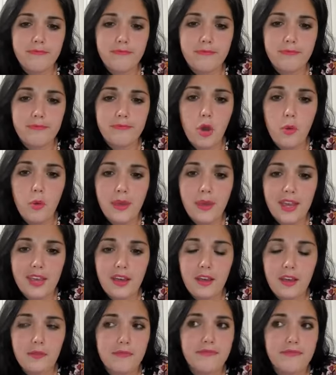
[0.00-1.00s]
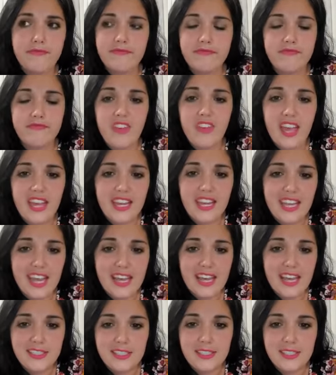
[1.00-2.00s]
omega fatty
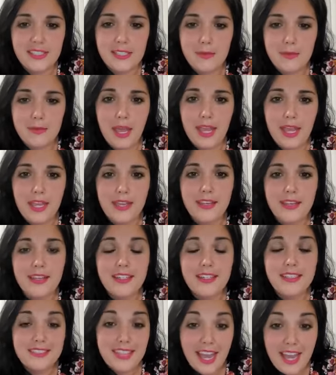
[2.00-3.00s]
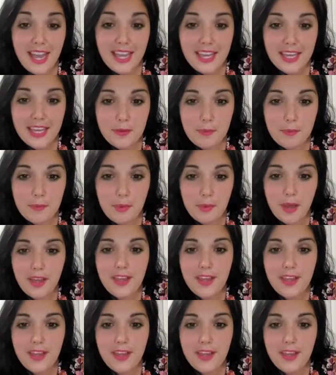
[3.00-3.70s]
acids in my diet. But